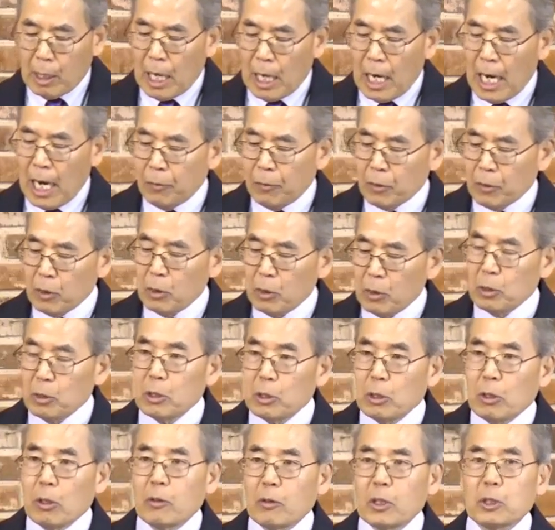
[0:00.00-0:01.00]
after the
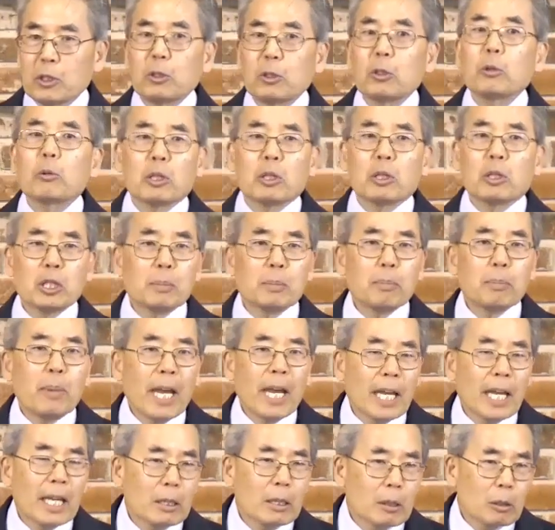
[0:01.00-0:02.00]
service to
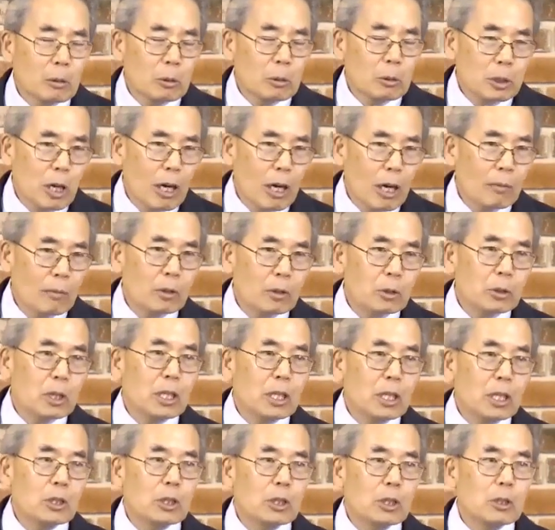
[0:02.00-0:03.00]
expand those
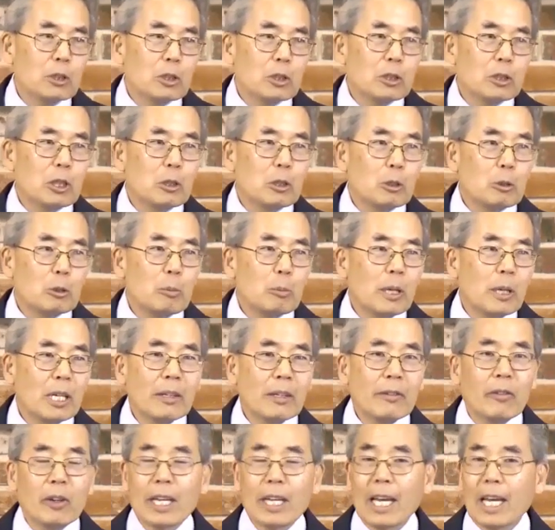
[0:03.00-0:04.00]
conversations that you may
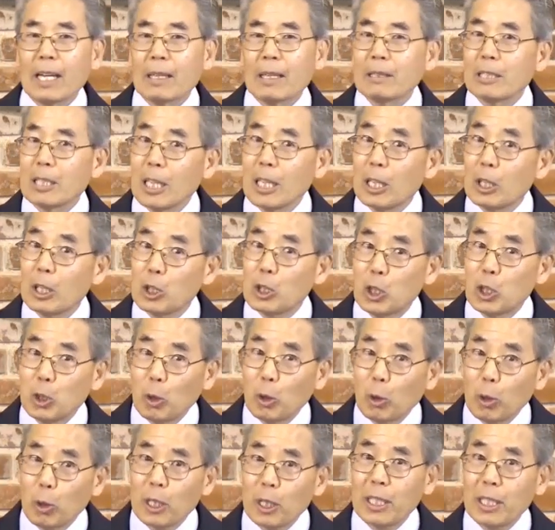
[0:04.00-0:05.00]
have had cut
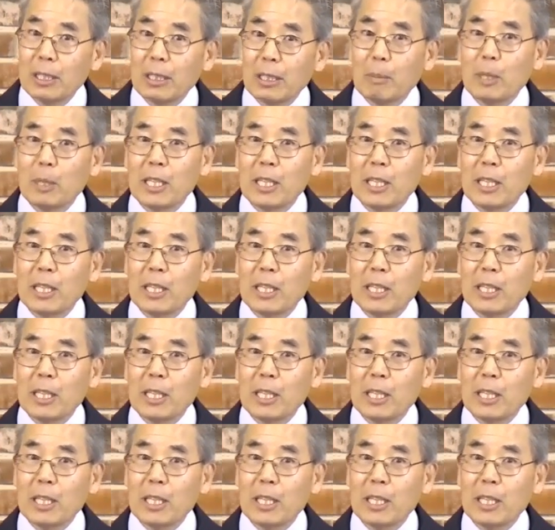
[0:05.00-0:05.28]
short at the